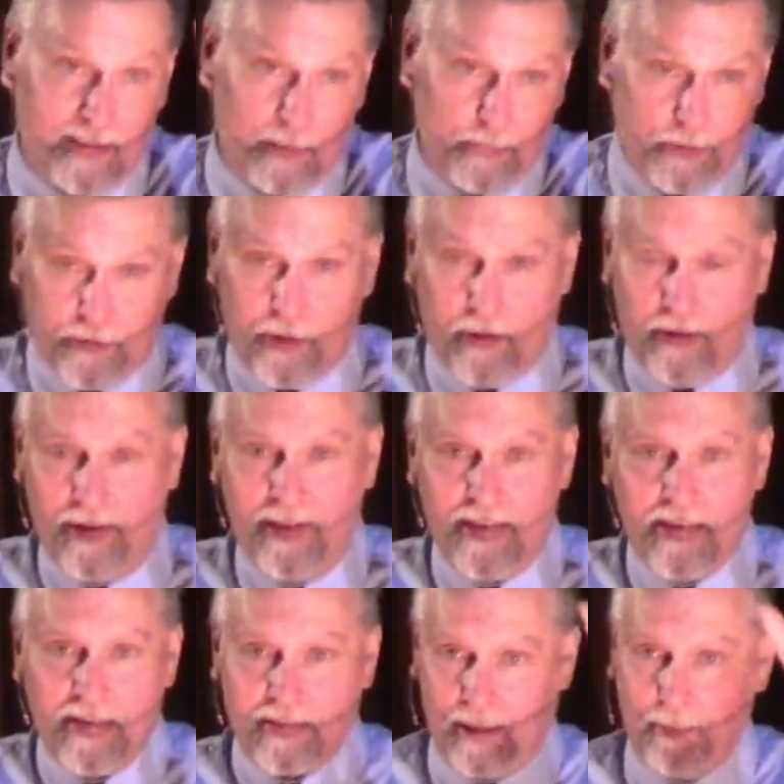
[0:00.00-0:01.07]
I'm sure
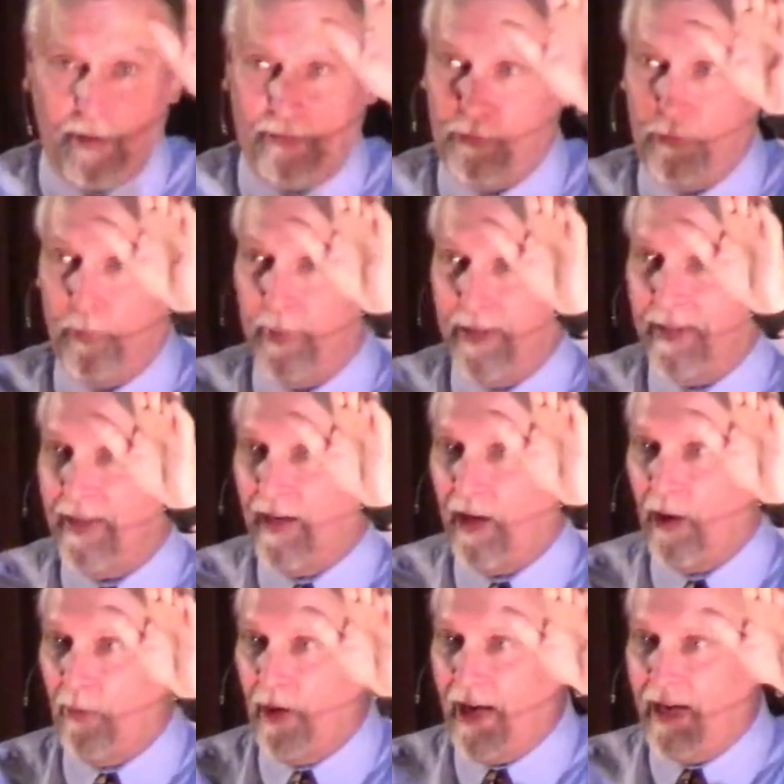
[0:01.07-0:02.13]
some of you have been
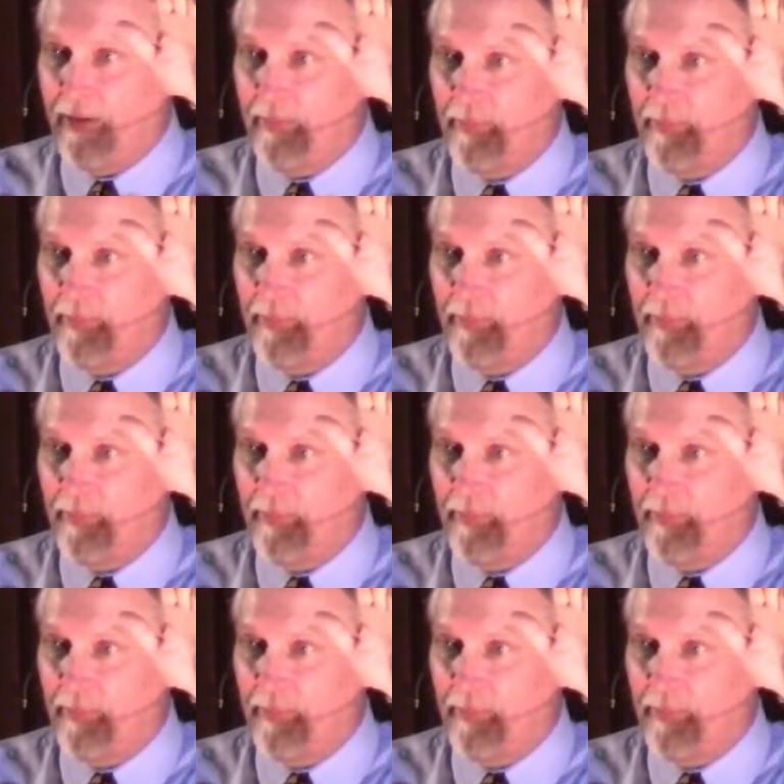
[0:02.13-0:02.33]
there, right?